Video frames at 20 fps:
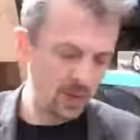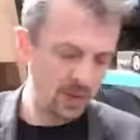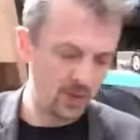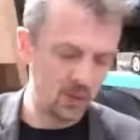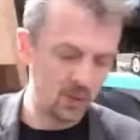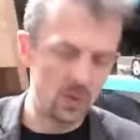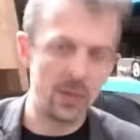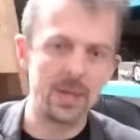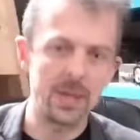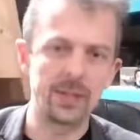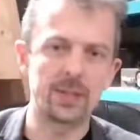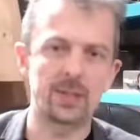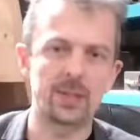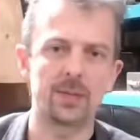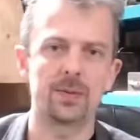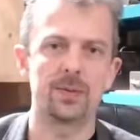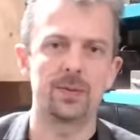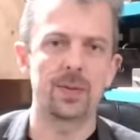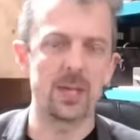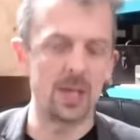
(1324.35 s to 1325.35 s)
Right,
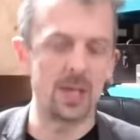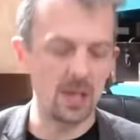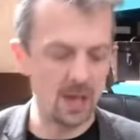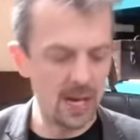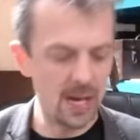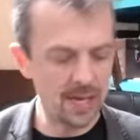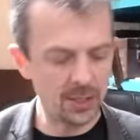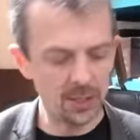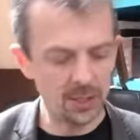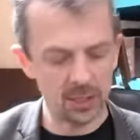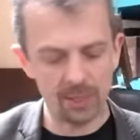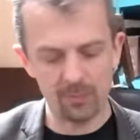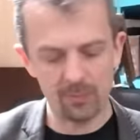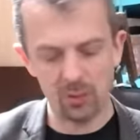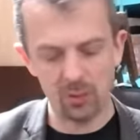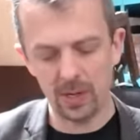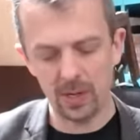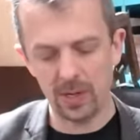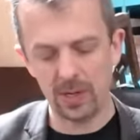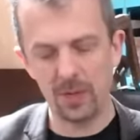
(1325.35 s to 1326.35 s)
the H S
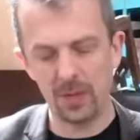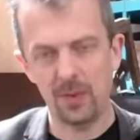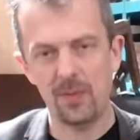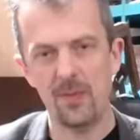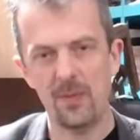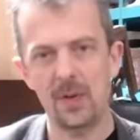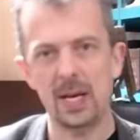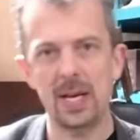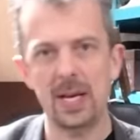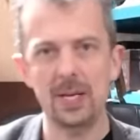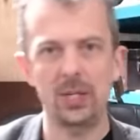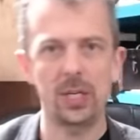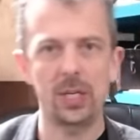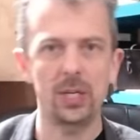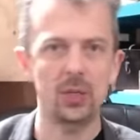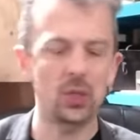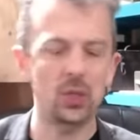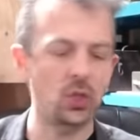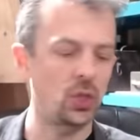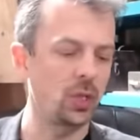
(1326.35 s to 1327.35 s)
product V H
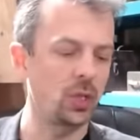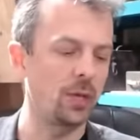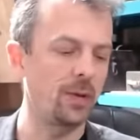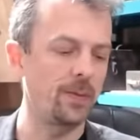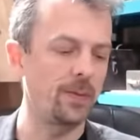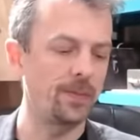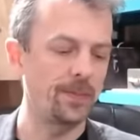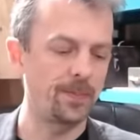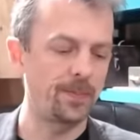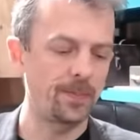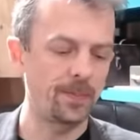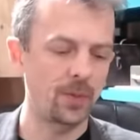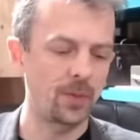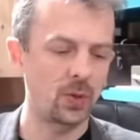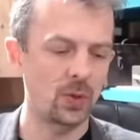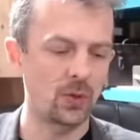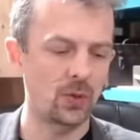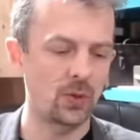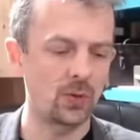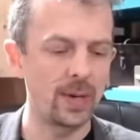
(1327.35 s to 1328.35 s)
S two,
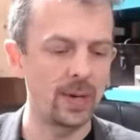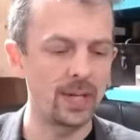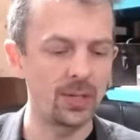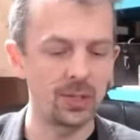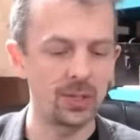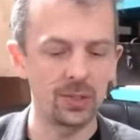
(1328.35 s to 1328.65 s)
it's a Croatian